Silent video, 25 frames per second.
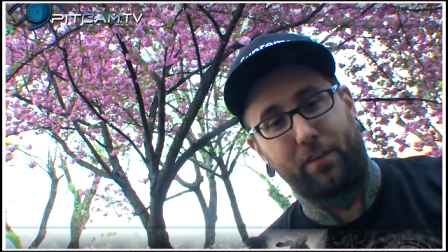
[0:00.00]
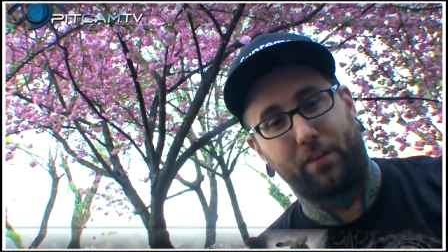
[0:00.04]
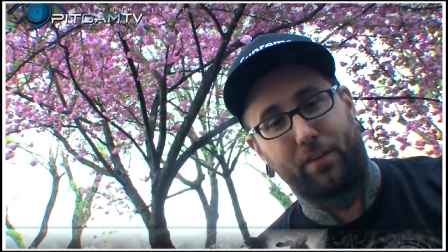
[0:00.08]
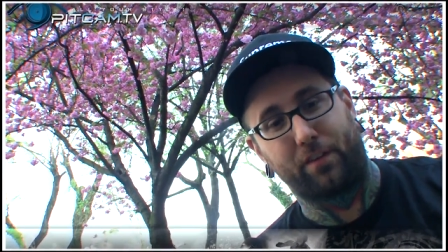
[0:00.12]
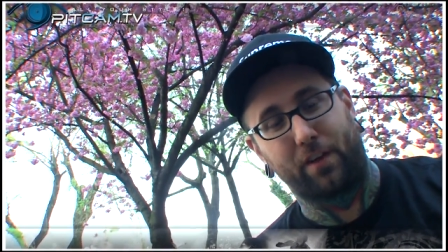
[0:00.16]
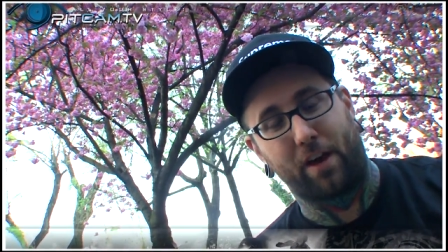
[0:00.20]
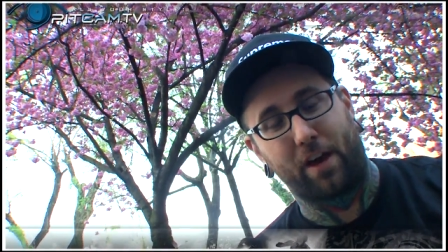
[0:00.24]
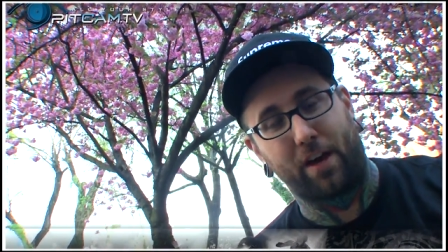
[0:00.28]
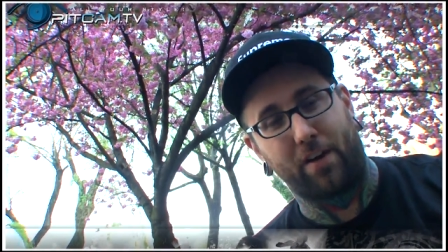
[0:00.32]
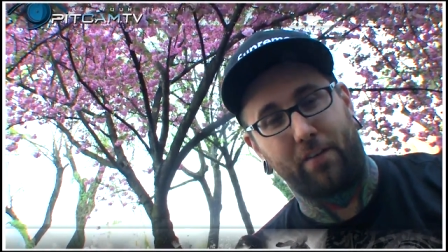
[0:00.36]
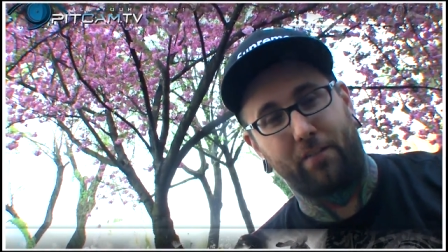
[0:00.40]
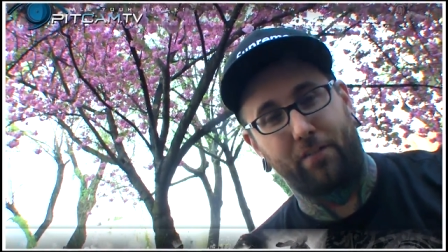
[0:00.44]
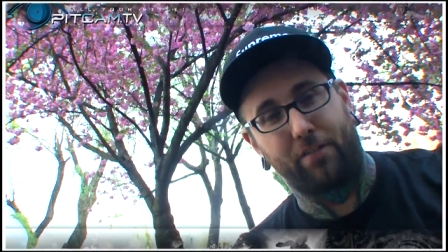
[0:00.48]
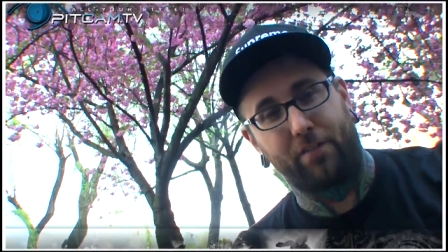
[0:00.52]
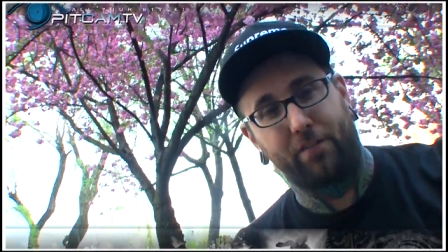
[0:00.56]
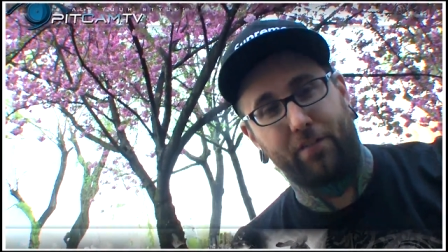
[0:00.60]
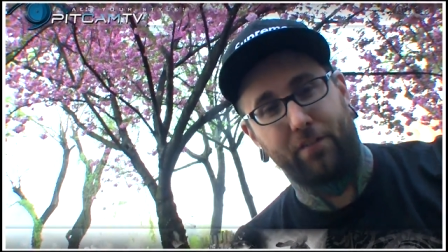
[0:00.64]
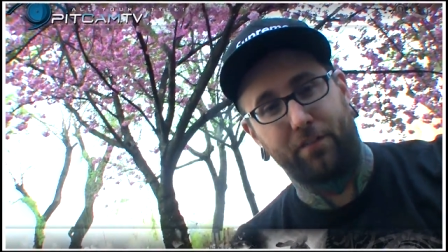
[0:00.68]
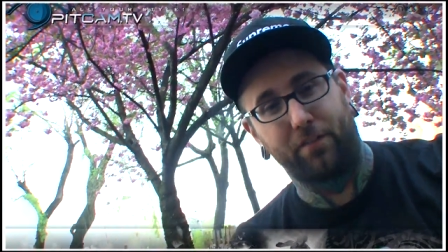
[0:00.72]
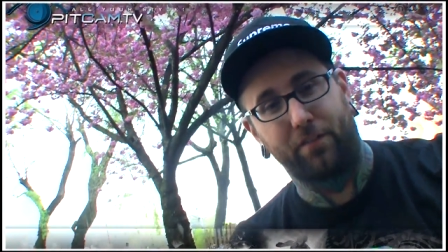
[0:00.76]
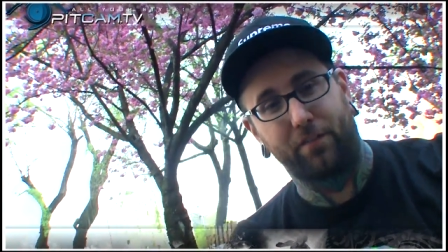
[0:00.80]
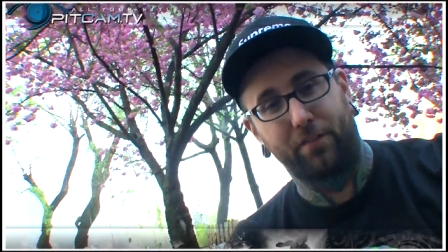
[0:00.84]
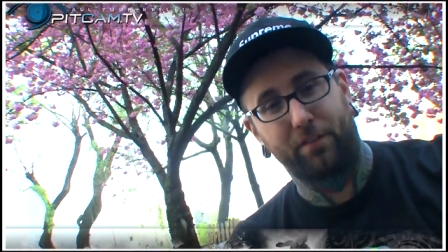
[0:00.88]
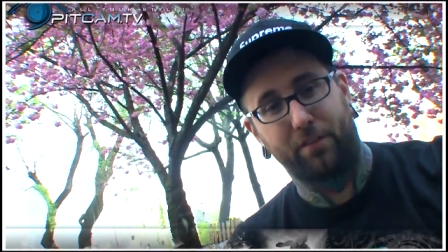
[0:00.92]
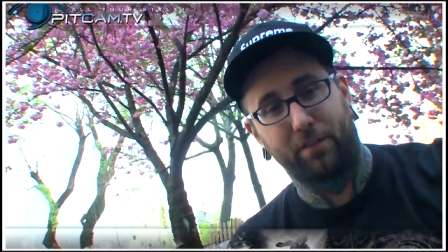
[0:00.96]
kind of
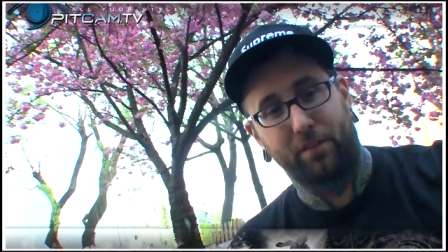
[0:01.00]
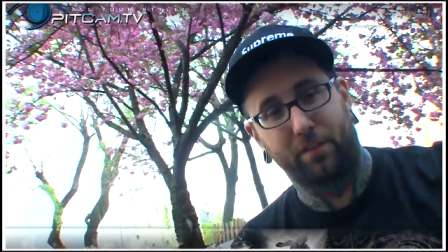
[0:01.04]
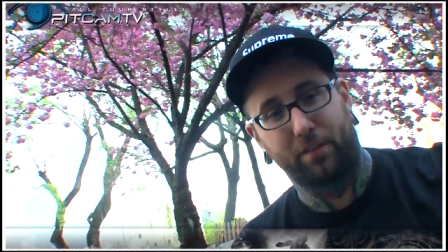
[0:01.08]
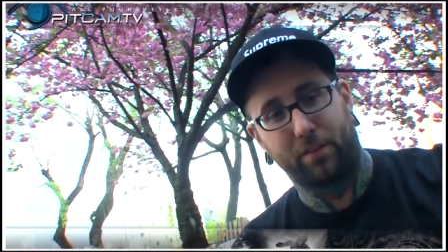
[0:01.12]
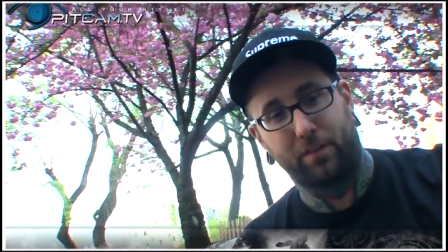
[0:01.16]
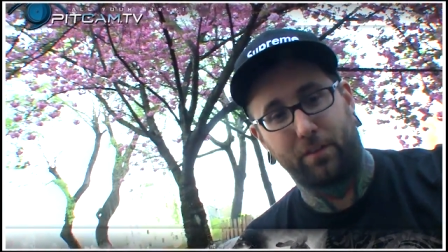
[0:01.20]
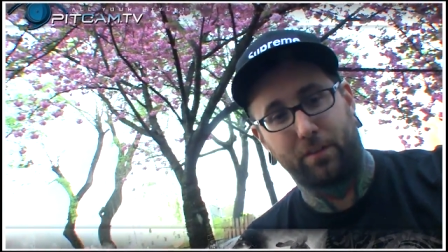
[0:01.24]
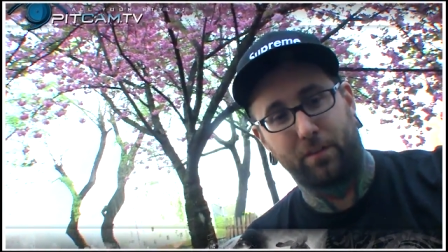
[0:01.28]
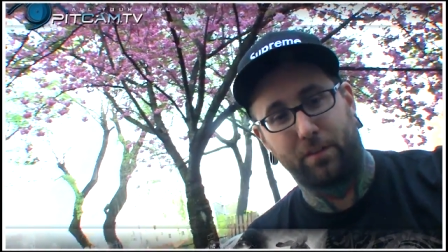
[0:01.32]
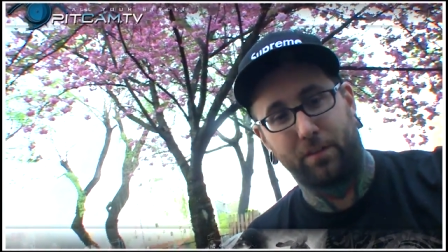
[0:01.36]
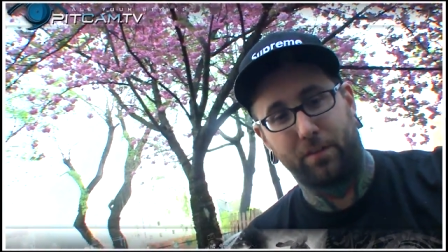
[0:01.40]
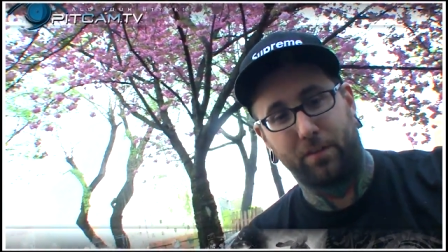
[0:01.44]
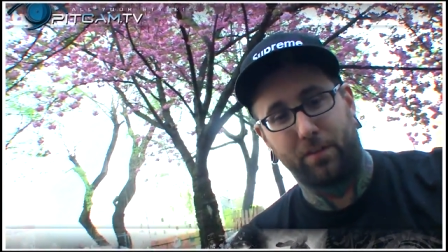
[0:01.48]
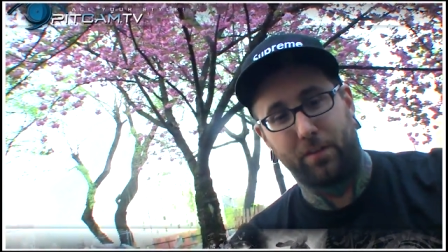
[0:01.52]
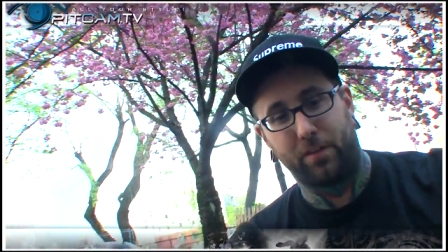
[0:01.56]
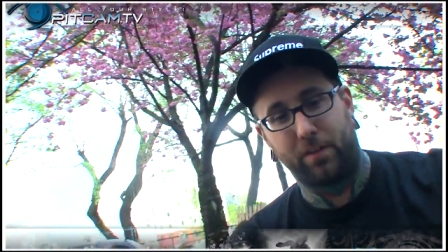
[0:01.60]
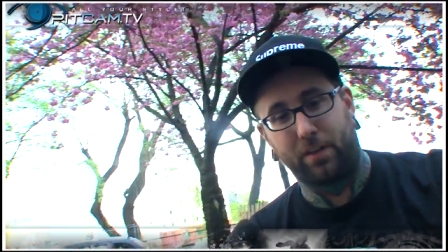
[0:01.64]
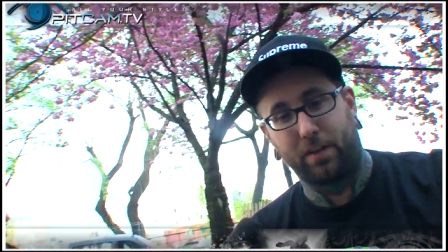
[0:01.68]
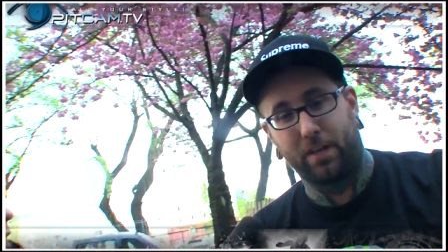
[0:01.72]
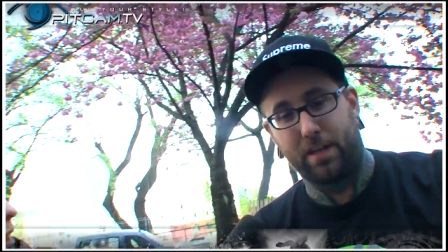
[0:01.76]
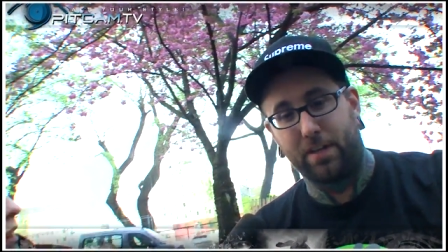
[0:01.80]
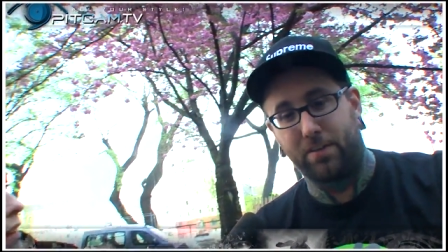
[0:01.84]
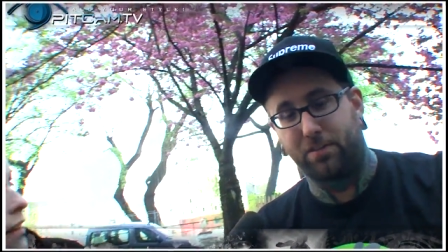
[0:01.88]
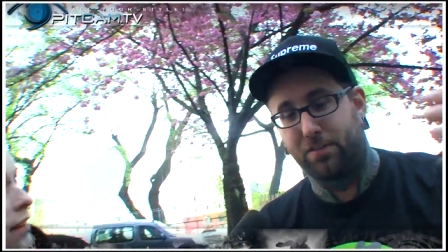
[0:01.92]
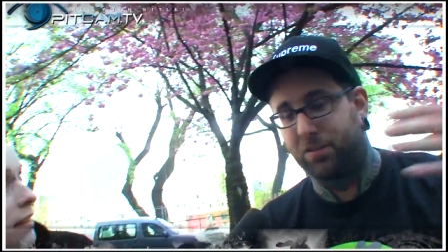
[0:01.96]

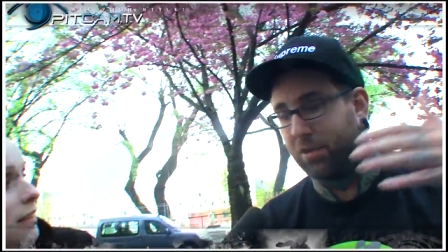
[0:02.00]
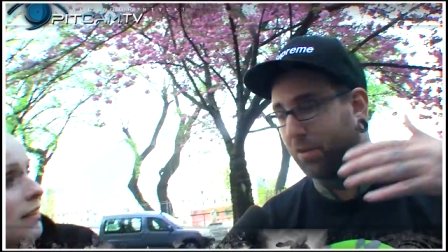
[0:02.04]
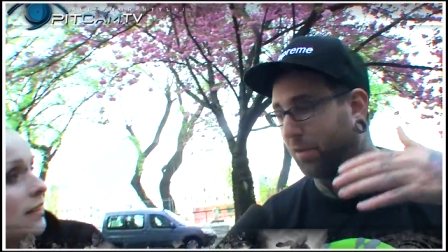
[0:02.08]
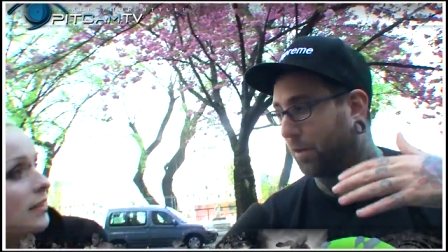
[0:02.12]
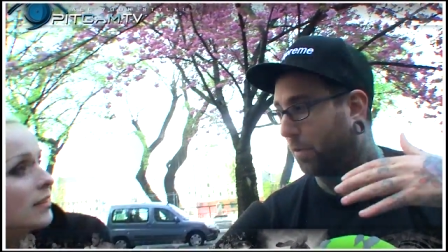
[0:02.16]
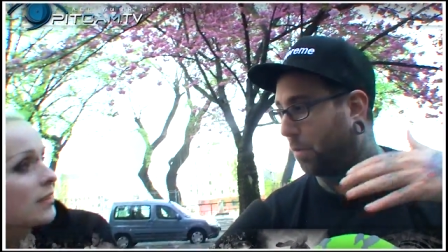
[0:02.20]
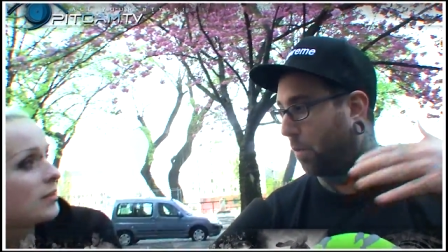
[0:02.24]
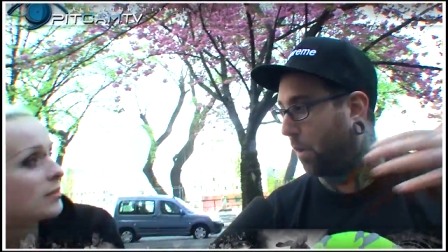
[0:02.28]
easier to